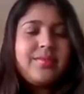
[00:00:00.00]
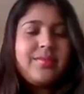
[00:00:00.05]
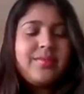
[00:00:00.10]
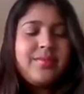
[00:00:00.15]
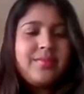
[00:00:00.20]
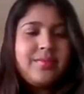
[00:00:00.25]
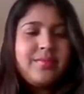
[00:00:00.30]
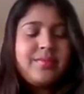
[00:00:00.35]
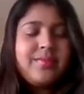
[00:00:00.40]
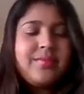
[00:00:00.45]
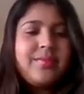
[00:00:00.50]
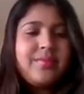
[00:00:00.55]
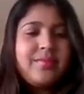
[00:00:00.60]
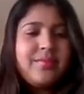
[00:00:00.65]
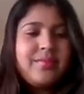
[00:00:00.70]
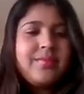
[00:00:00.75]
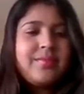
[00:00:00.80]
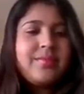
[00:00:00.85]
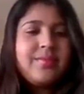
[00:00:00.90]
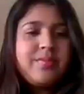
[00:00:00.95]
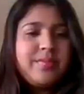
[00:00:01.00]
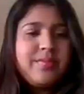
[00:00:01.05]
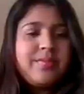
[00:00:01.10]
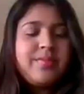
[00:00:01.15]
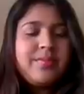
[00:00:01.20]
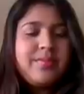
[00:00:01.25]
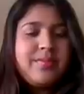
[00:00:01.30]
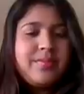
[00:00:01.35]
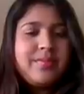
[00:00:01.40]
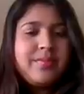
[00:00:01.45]

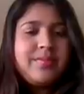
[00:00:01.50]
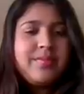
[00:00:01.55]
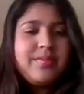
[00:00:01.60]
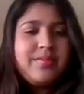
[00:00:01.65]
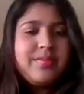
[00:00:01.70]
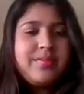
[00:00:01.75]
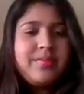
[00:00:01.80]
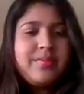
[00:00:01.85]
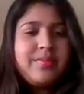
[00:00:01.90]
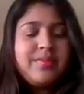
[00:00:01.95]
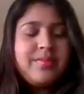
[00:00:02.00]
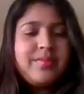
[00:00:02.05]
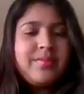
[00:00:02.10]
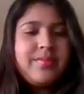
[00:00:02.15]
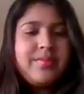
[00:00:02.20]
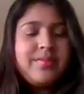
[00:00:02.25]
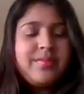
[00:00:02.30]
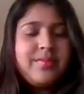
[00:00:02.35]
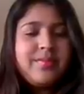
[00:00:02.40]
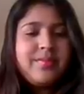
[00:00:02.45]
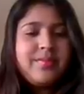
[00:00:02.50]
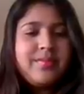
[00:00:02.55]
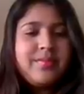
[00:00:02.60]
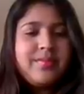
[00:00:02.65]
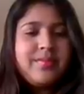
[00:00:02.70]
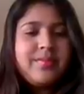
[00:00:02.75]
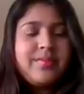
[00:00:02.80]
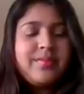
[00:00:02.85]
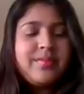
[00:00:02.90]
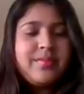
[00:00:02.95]

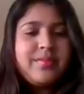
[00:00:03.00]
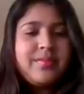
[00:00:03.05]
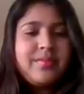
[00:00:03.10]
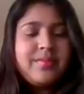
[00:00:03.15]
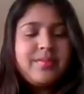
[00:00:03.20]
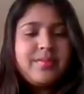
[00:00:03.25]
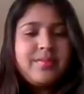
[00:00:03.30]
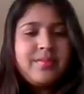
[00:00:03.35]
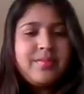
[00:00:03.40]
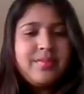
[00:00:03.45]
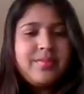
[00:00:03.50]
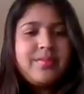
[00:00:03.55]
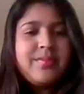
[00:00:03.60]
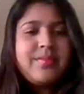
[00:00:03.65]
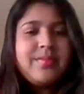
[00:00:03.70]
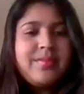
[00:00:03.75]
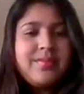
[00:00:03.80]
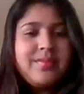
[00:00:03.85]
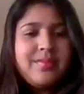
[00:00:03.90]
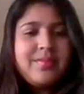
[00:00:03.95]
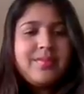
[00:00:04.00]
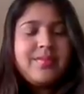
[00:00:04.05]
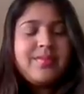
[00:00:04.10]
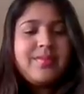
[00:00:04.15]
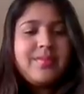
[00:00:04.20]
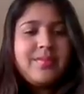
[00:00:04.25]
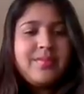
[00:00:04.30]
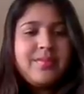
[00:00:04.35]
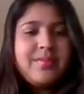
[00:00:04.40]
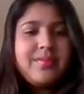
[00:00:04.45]

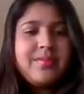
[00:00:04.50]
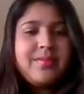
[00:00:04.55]
(not speaking)